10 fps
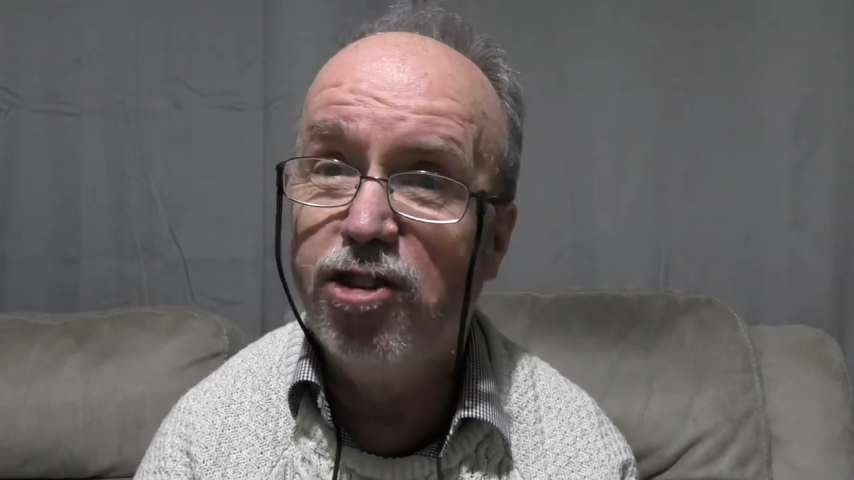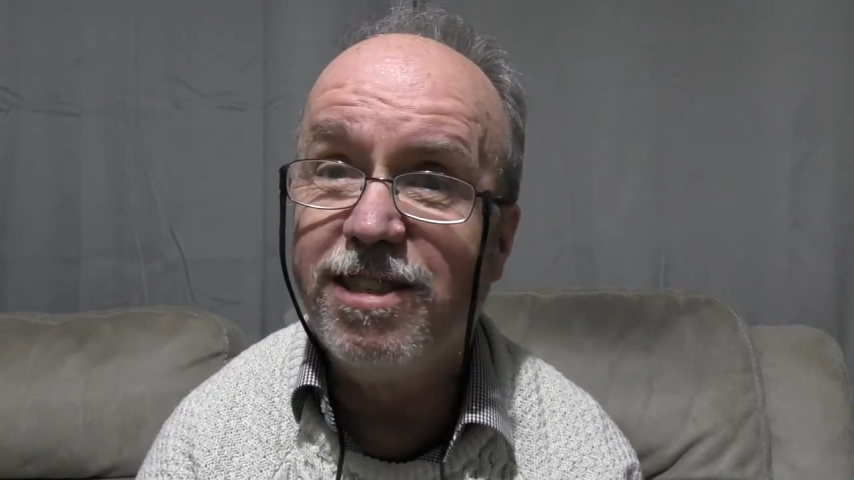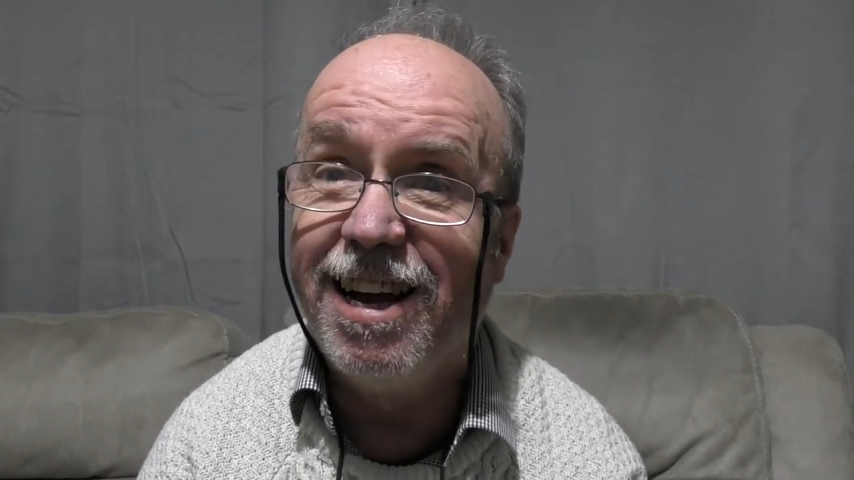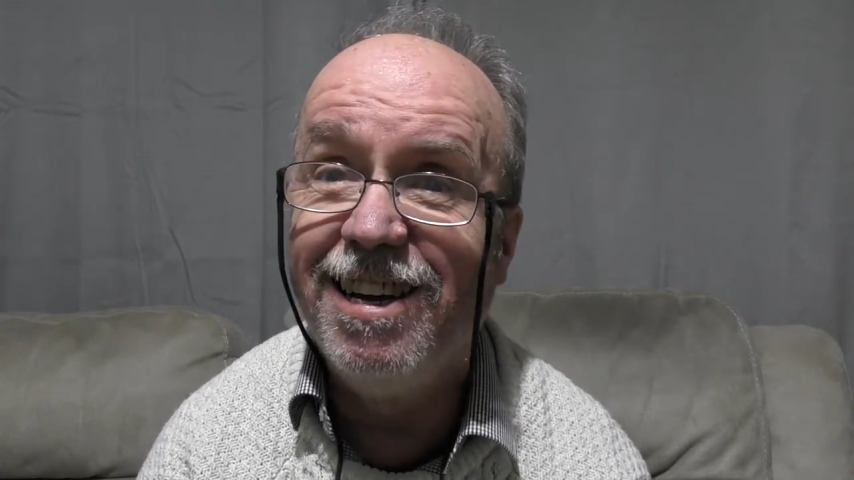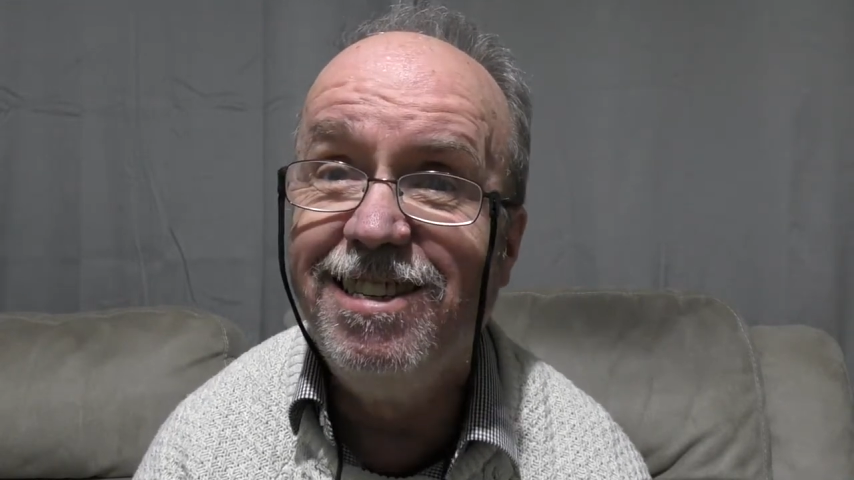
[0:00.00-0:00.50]

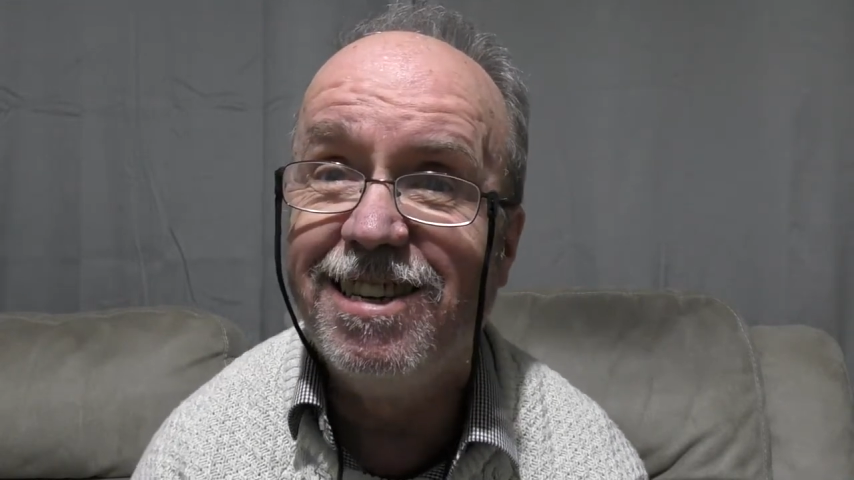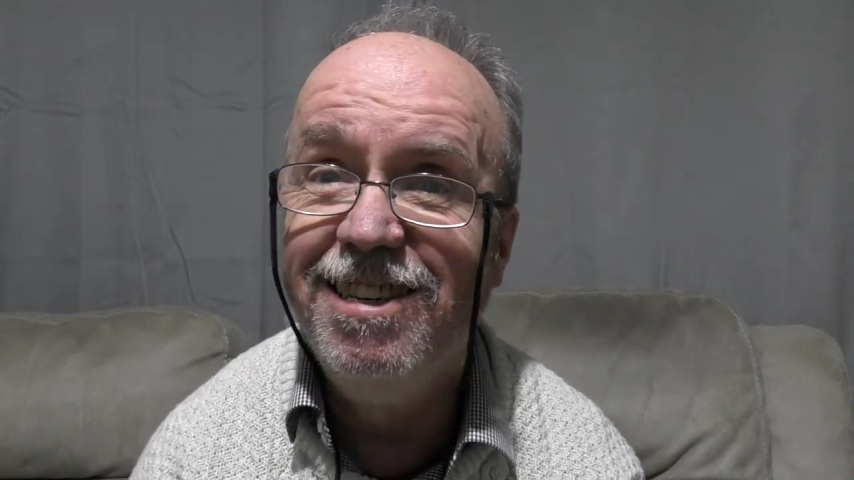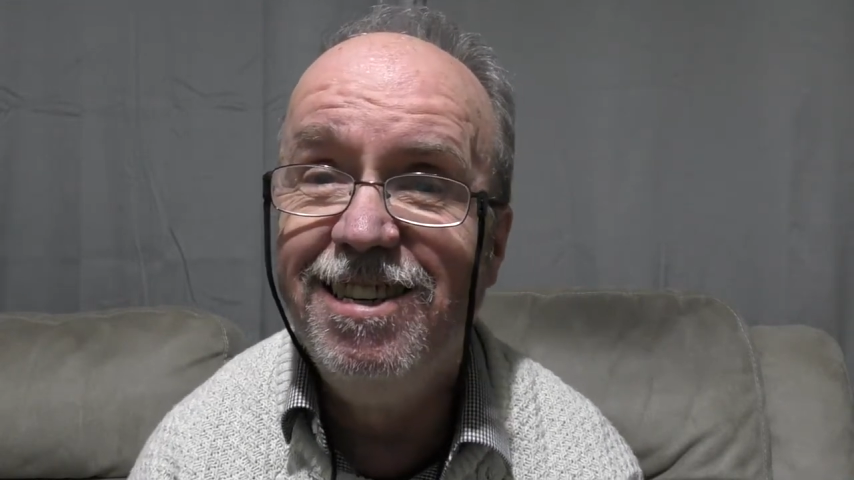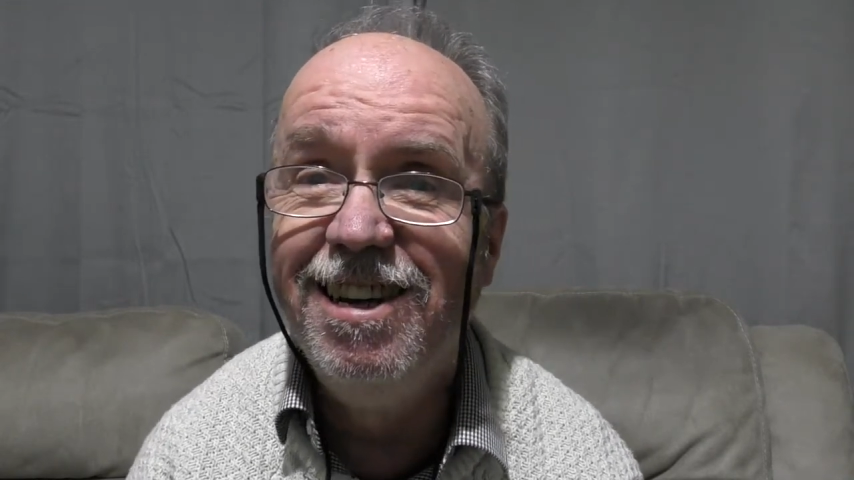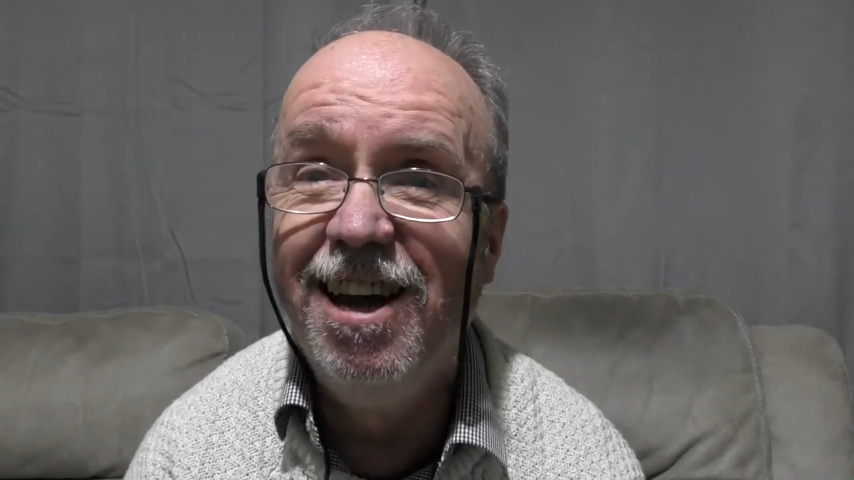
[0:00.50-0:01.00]
side
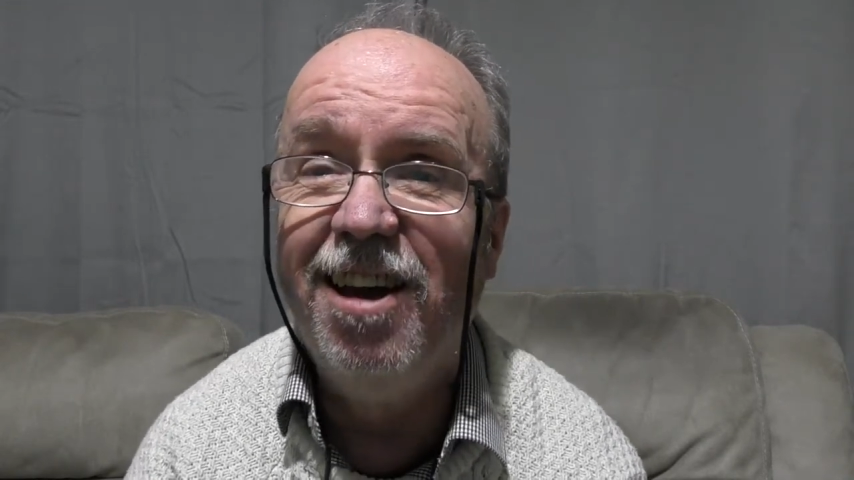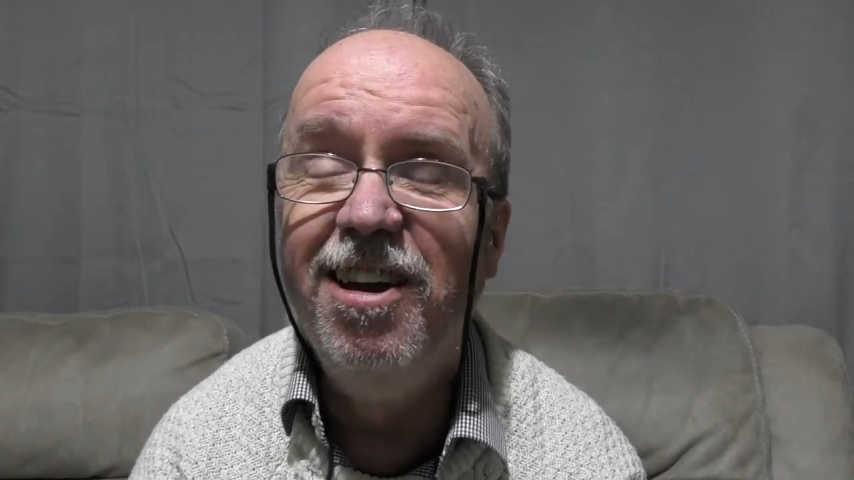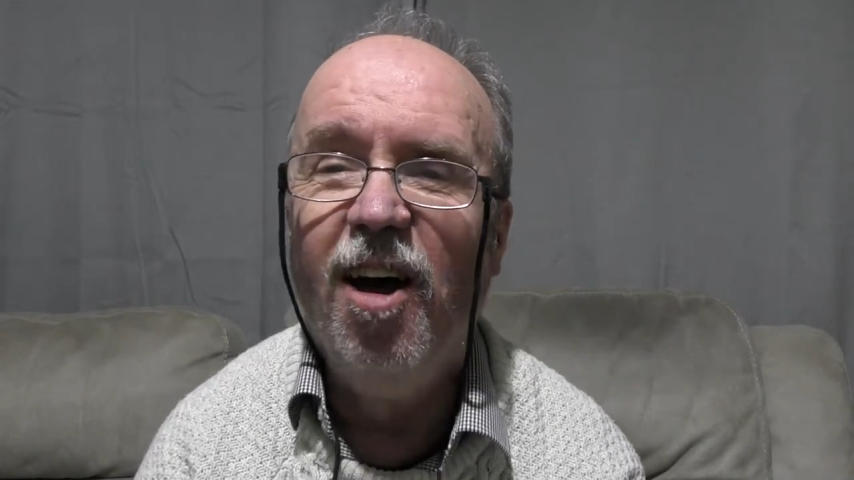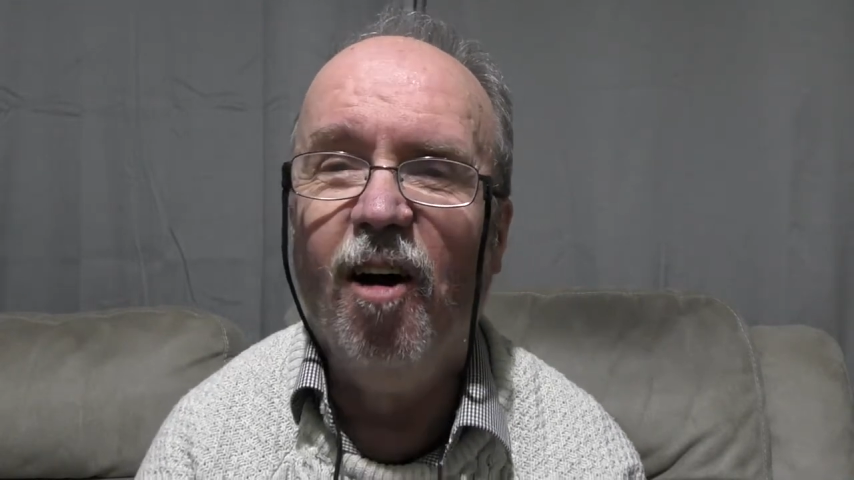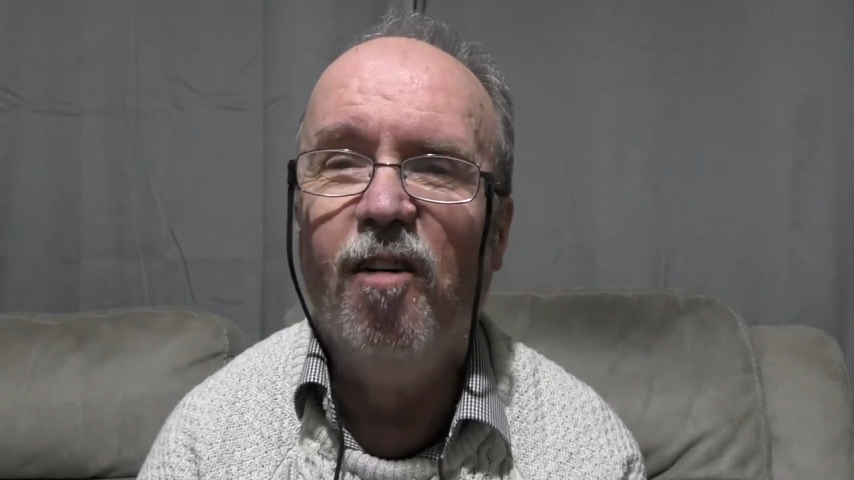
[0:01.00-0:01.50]

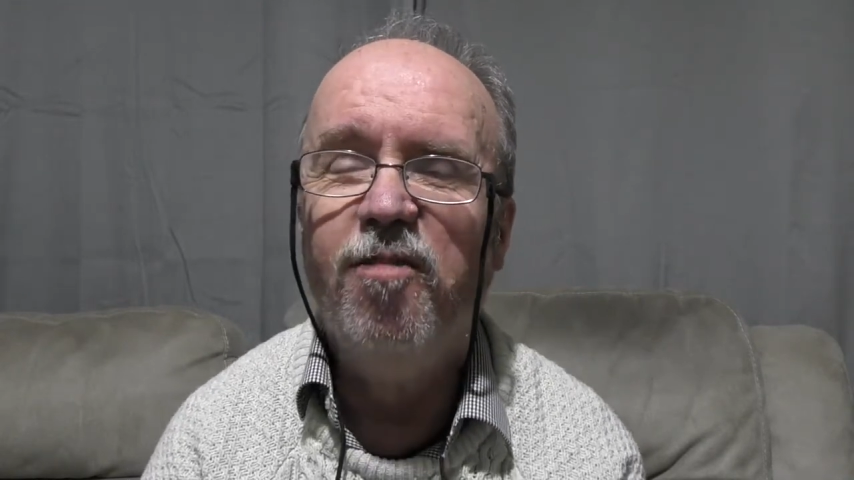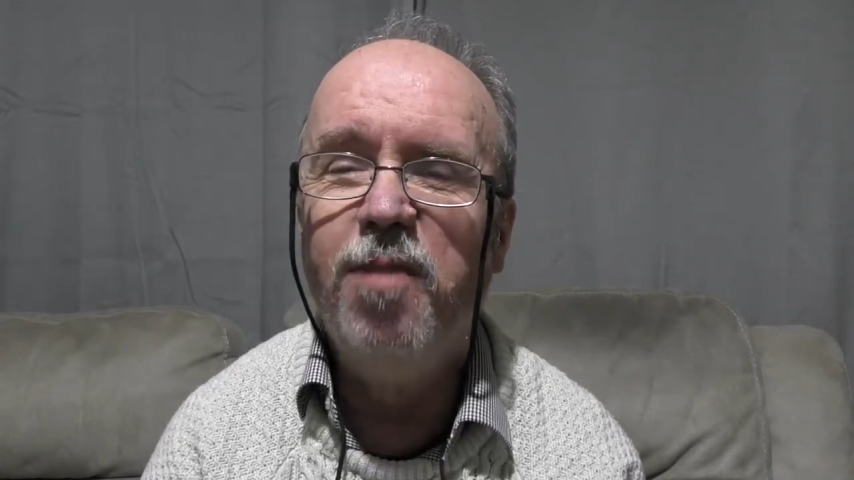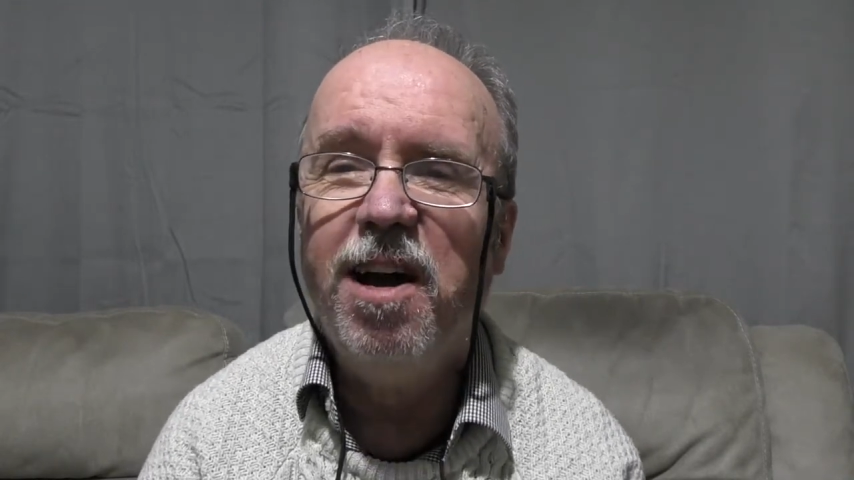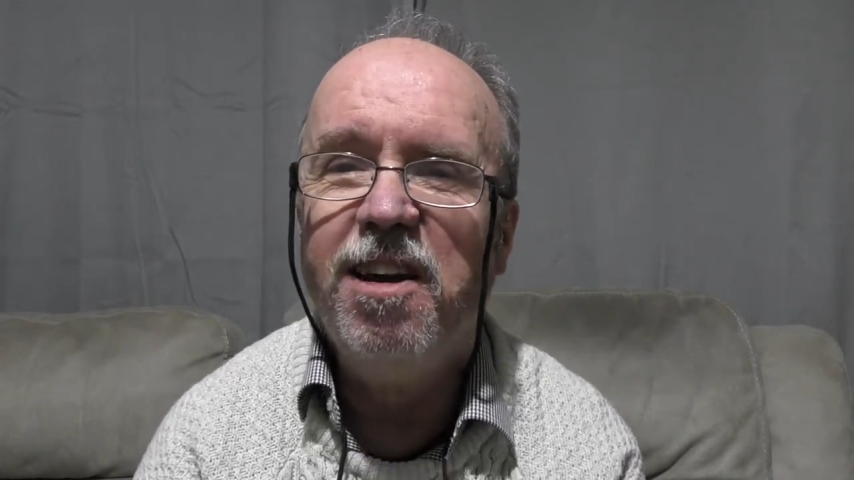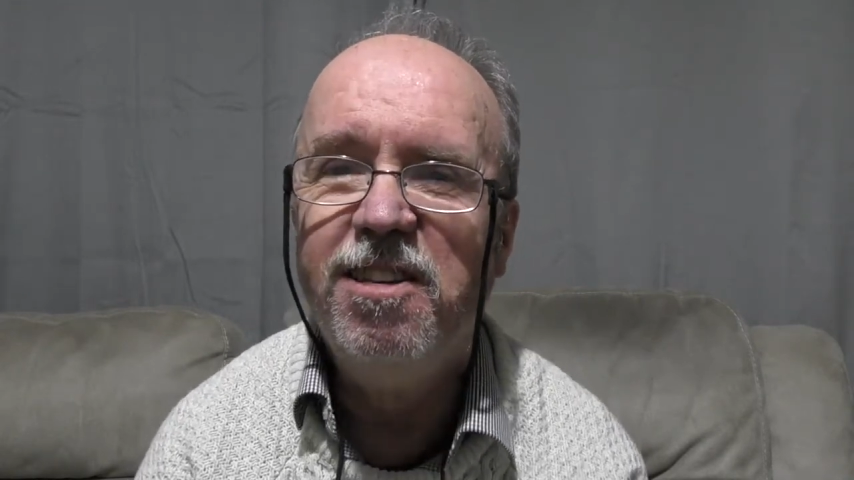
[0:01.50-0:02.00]
of
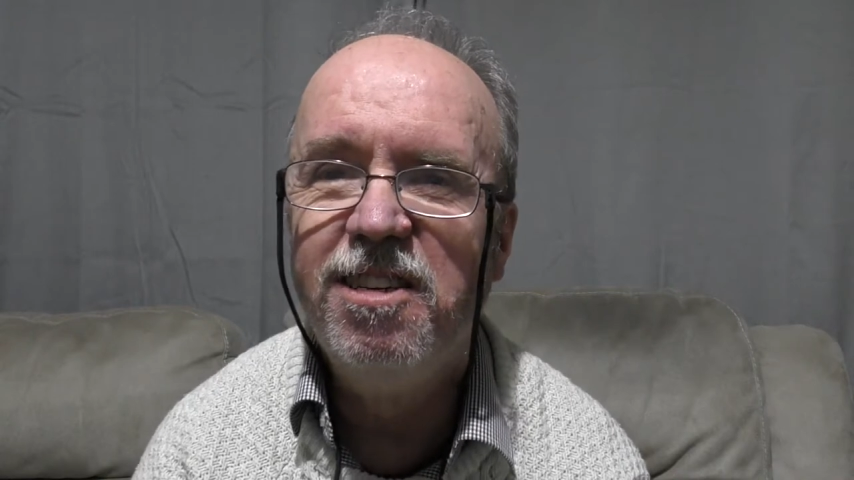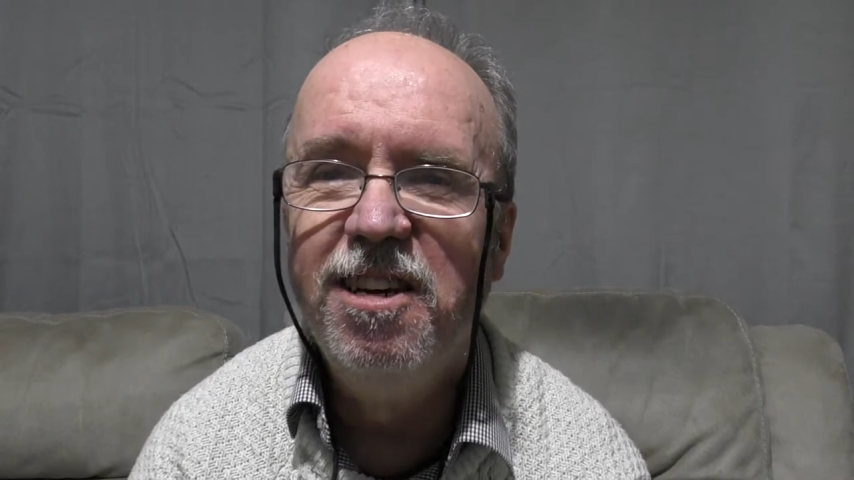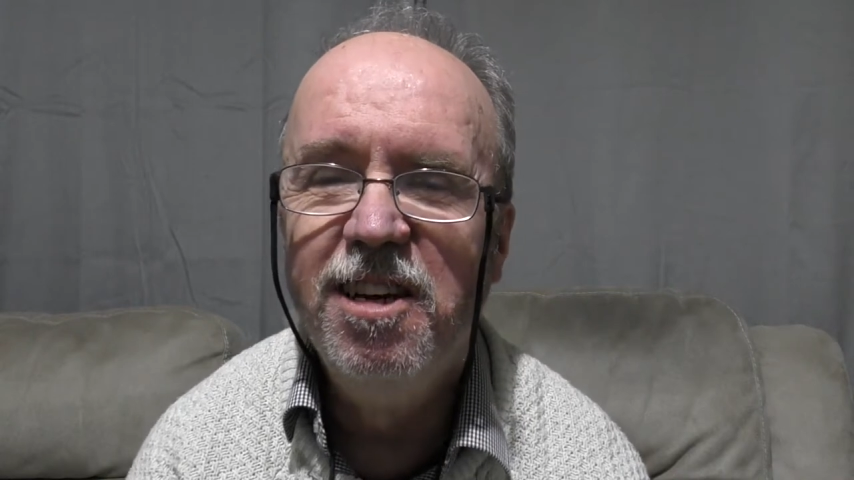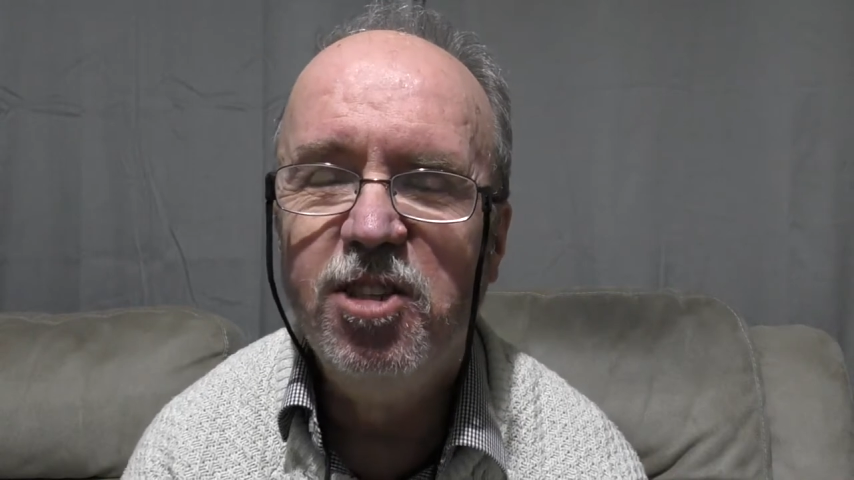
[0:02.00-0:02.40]
Paris.